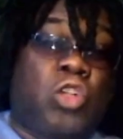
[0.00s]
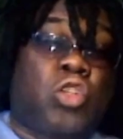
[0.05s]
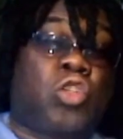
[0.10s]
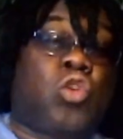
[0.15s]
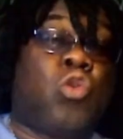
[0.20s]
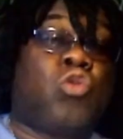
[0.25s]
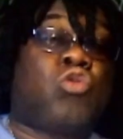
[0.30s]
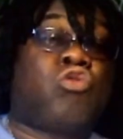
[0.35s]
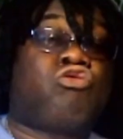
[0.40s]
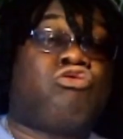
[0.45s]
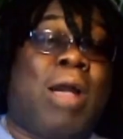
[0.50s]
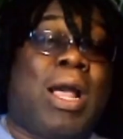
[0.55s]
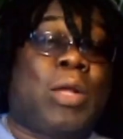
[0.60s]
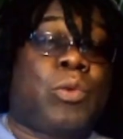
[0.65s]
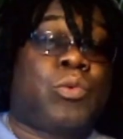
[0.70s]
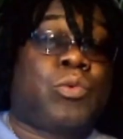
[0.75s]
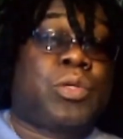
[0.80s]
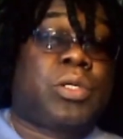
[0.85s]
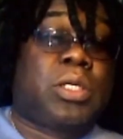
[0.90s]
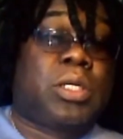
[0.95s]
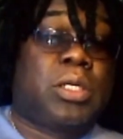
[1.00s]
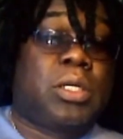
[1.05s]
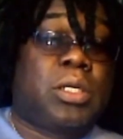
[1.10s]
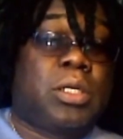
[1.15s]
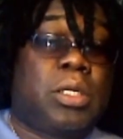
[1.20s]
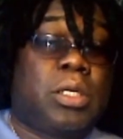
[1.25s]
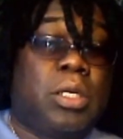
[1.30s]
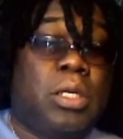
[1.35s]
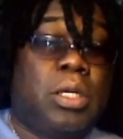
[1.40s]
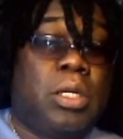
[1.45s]
on good ground.
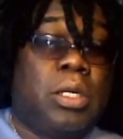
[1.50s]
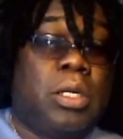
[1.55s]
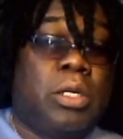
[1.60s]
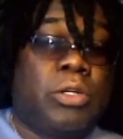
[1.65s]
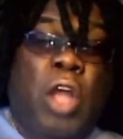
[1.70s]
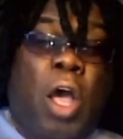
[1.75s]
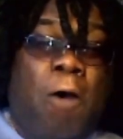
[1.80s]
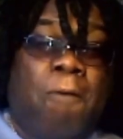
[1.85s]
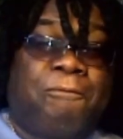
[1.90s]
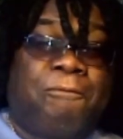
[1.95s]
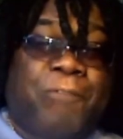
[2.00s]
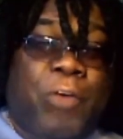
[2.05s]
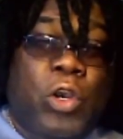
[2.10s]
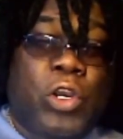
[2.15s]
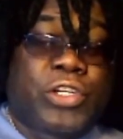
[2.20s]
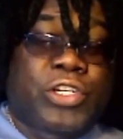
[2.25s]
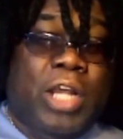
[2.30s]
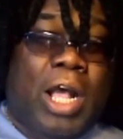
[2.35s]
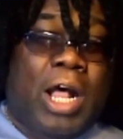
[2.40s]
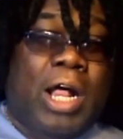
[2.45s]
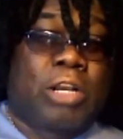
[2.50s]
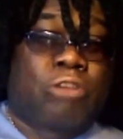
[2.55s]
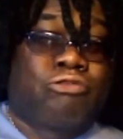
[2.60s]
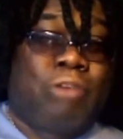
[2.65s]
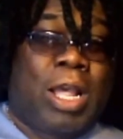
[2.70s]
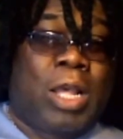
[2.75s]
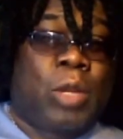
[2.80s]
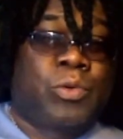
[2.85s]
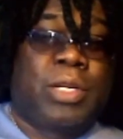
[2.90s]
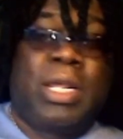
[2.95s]
Not on fertile
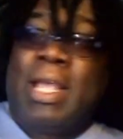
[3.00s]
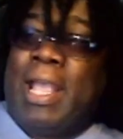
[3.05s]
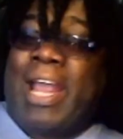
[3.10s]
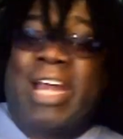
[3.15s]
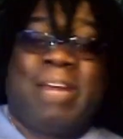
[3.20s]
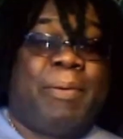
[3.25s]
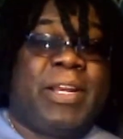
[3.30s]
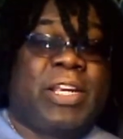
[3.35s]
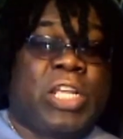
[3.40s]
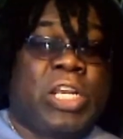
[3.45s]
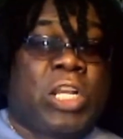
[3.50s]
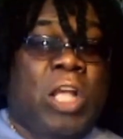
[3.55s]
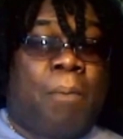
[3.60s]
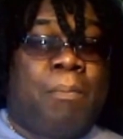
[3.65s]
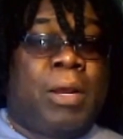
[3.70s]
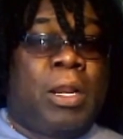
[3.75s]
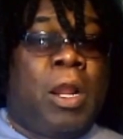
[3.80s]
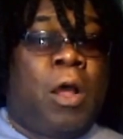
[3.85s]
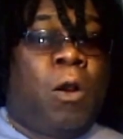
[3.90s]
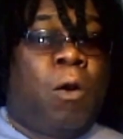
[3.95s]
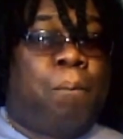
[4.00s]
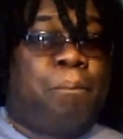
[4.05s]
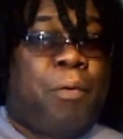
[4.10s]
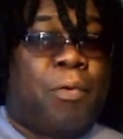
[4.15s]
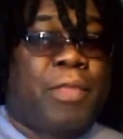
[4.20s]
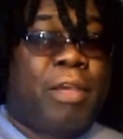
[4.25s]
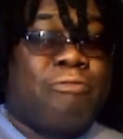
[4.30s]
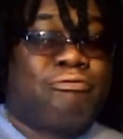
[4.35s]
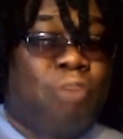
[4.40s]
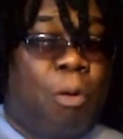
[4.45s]
ground. Anybody can come along and
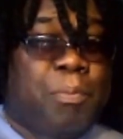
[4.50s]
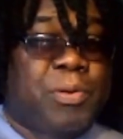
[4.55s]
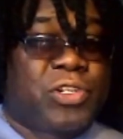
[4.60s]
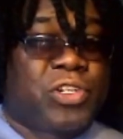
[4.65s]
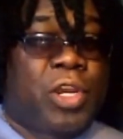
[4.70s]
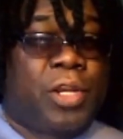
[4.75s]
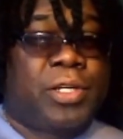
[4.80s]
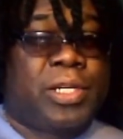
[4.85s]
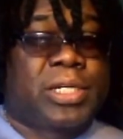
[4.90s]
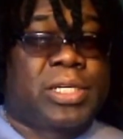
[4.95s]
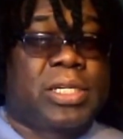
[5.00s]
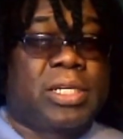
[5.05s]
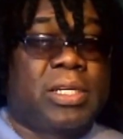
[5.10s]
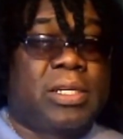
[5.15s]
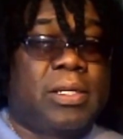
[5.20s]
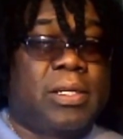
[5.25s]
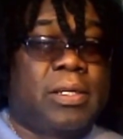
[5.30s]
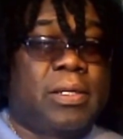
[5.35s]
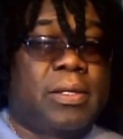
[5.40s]
put their rubbish on it.